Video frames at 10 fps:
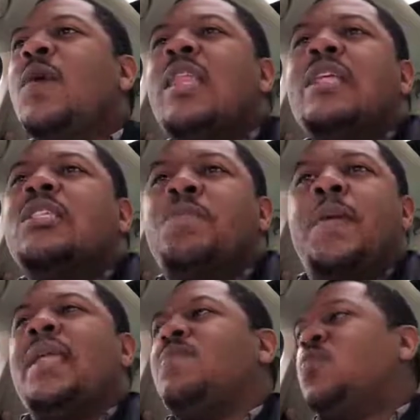We done
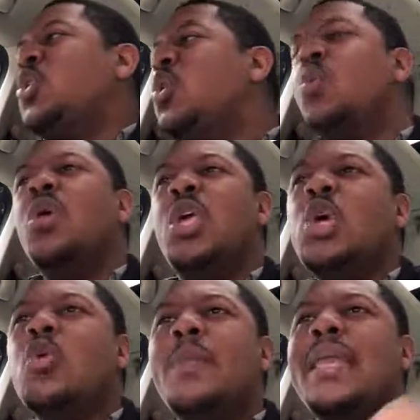spent 2
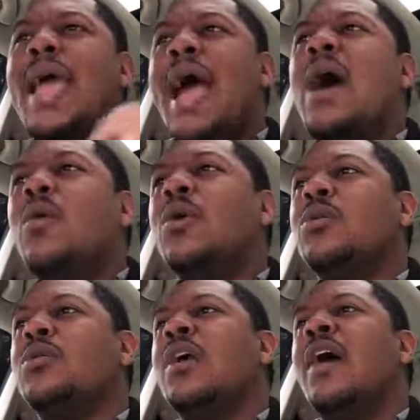human
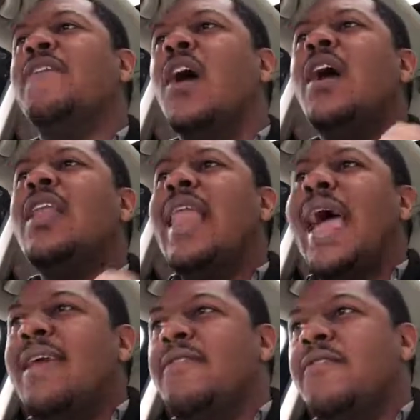hours of our
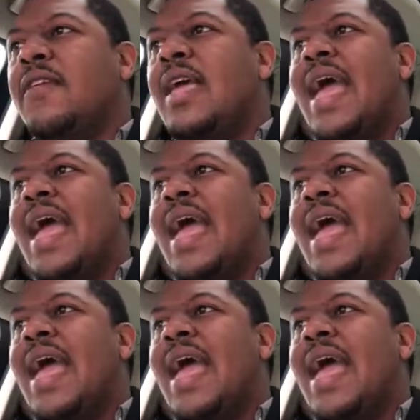life